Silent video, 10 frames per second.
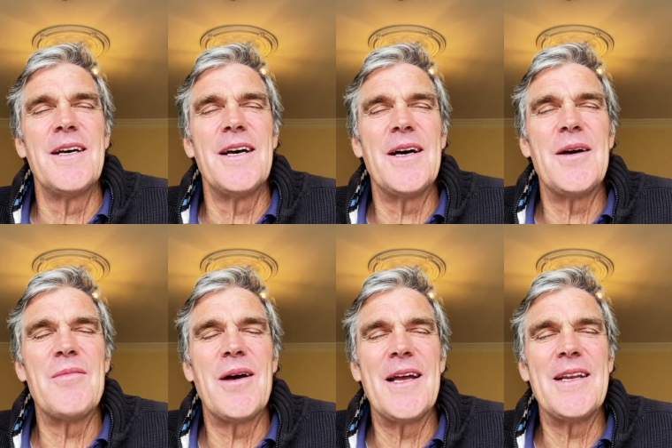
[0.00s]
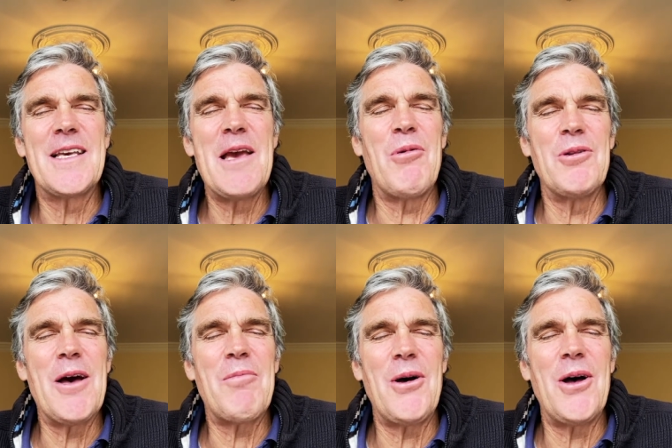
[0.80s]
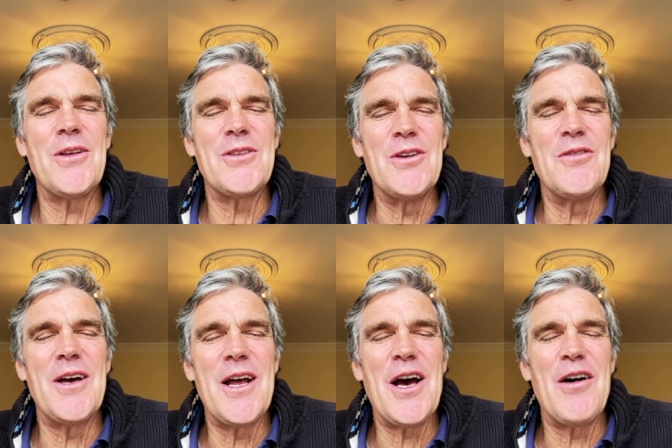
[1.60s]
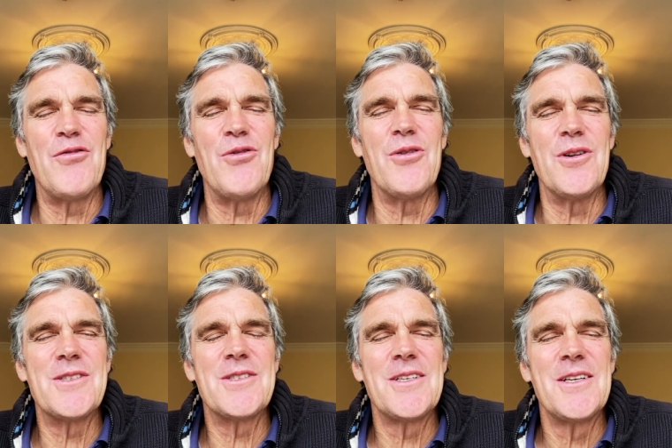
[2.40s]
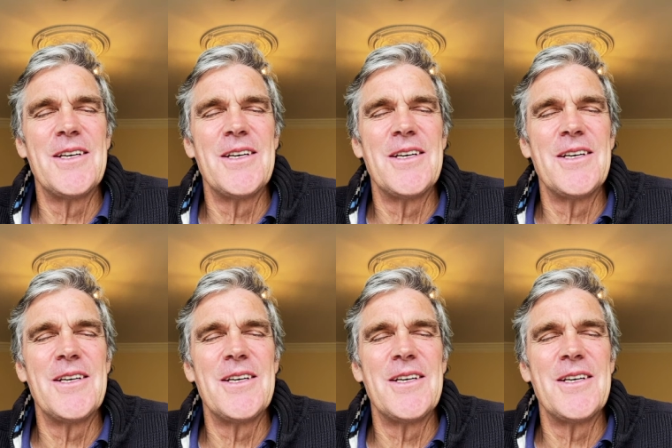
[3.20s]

um, and keep on that path that you've laid out for us.